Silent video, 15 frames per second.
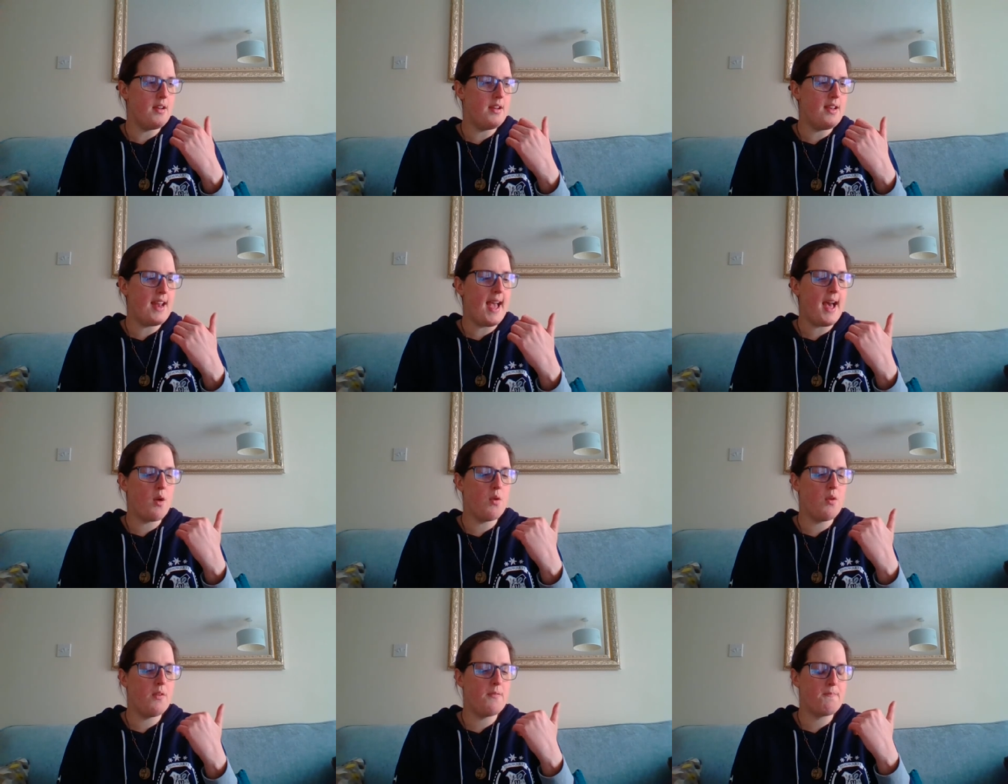
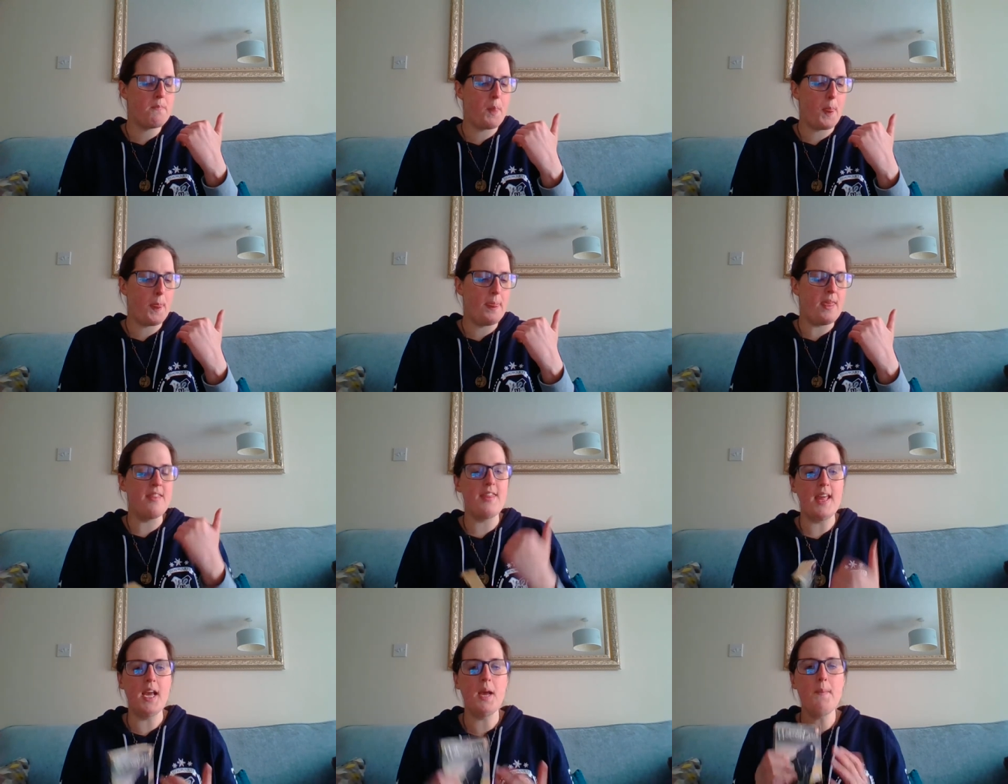Now, the
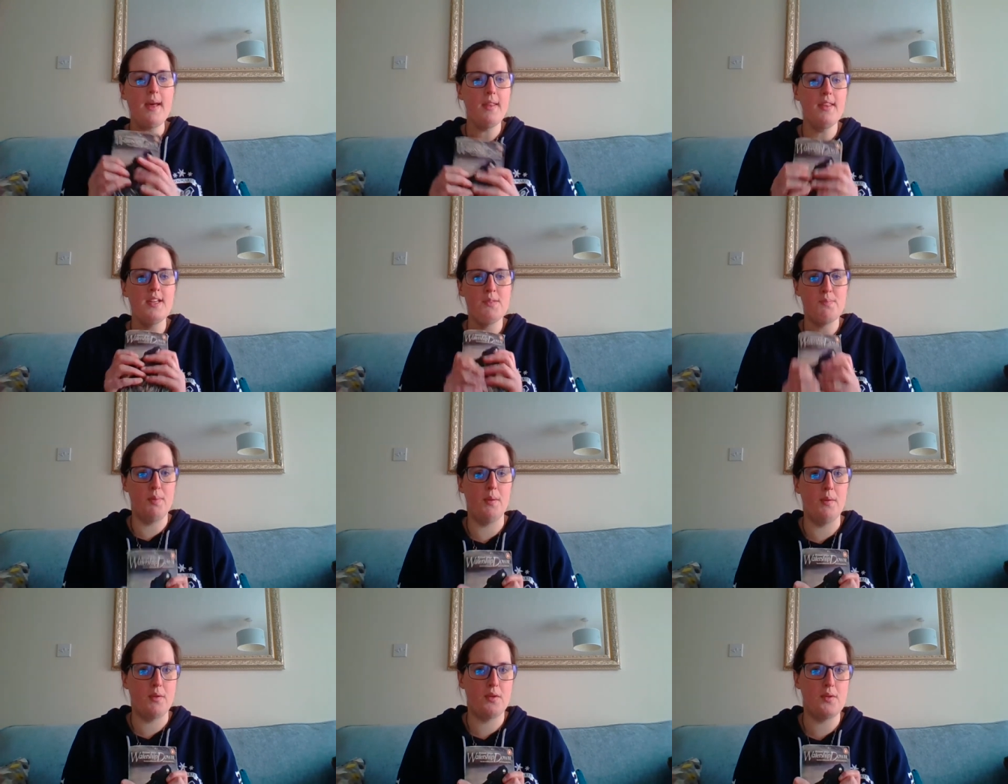thing about this
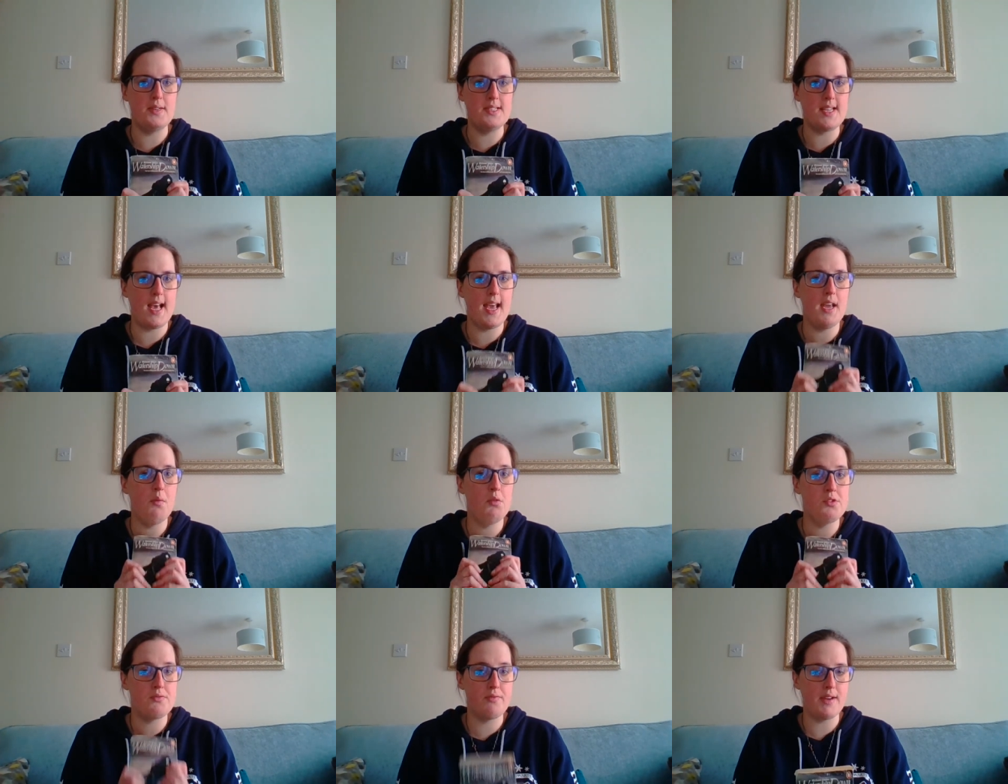book was that it
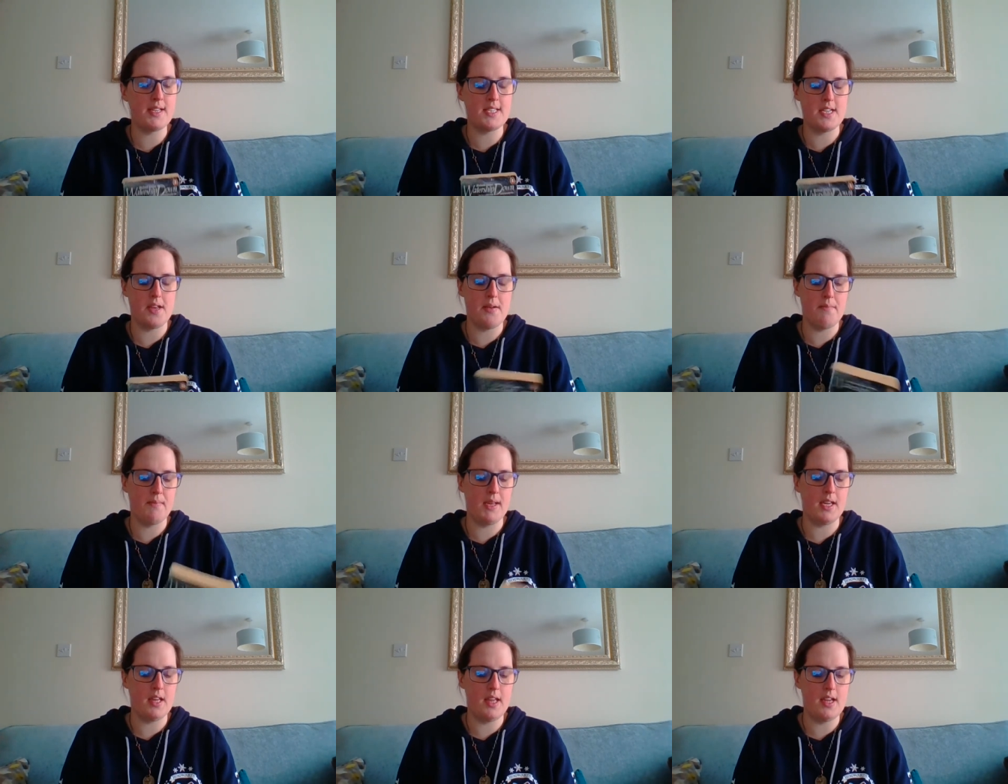was written
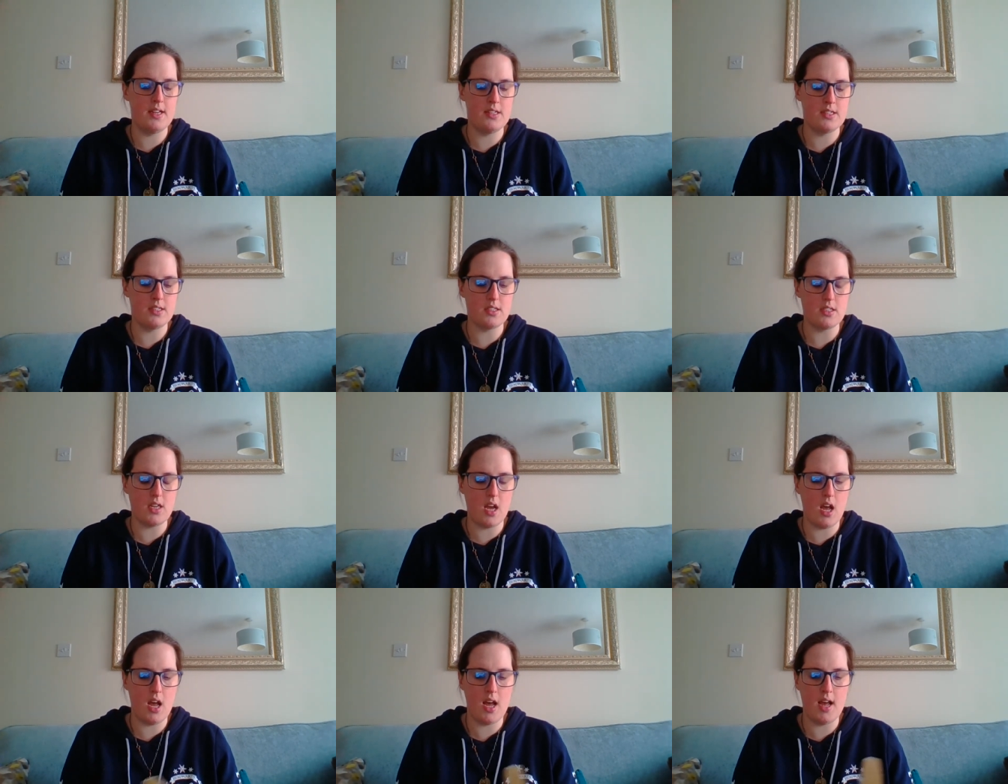because
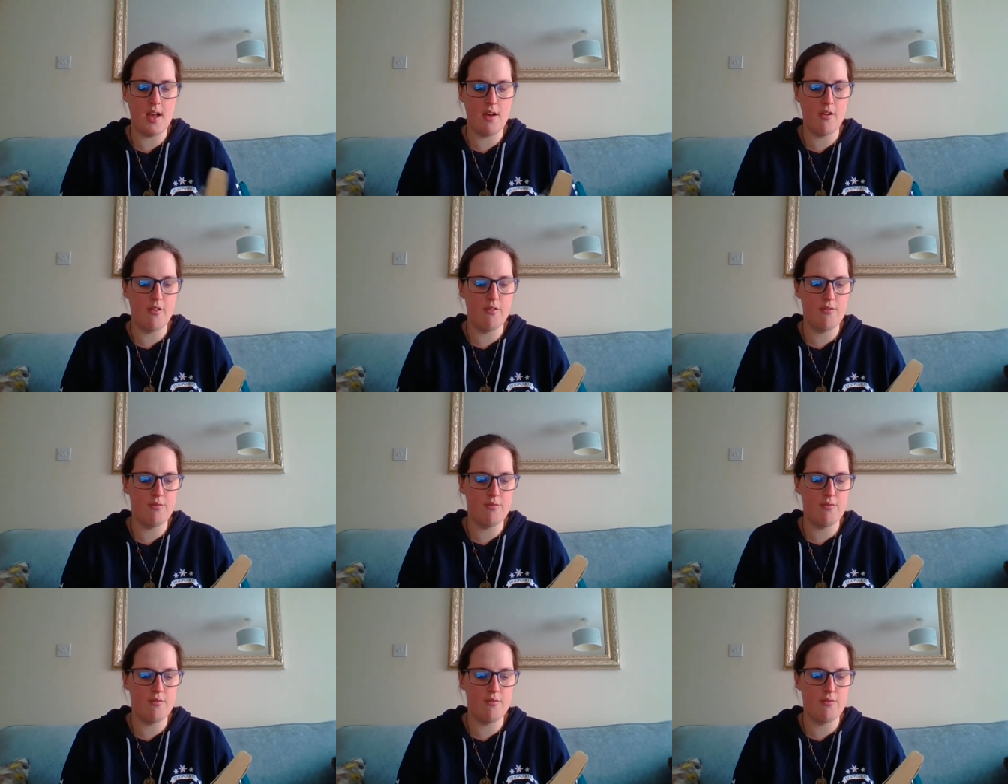uh,